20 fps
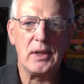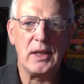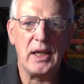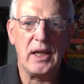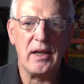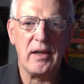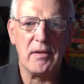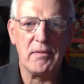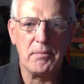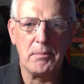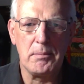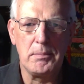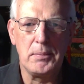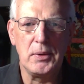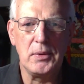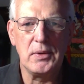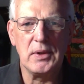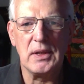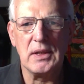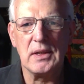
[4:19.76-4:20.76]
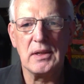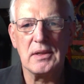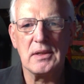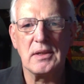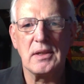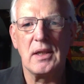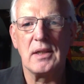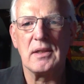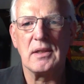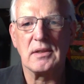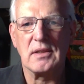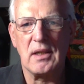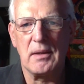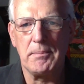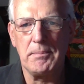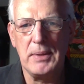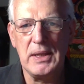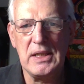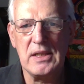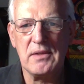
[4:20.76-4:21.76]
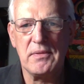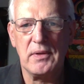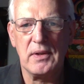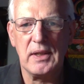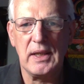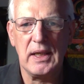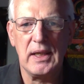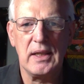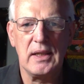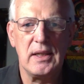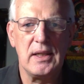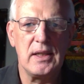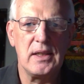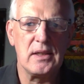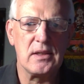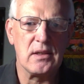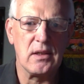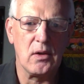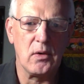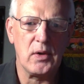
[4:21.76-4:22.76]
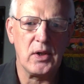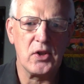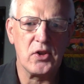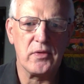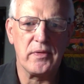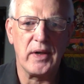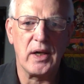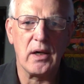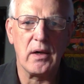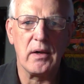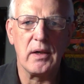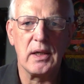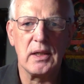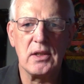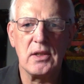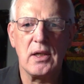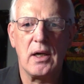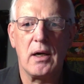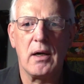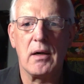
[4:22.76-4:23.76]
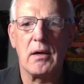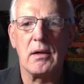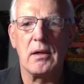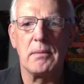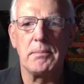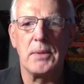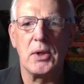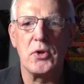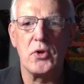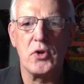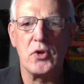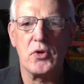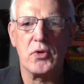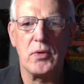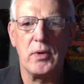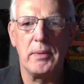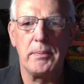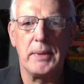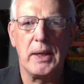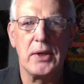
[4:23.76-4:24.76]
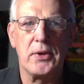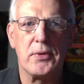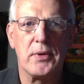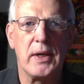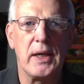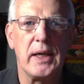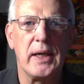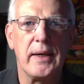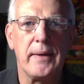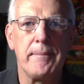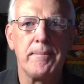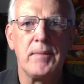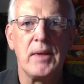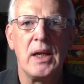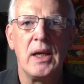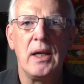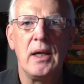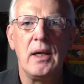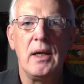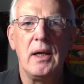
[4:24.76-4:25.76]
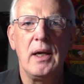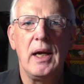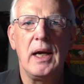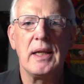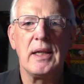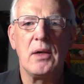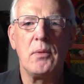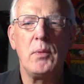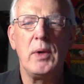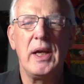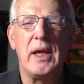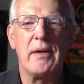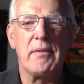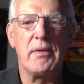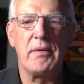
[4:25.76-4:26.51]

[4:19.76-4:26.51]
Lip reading: have Buddhas, some peaceful deities, Lokeshvara, Tara, Manjushri, Maitreya, and then we have a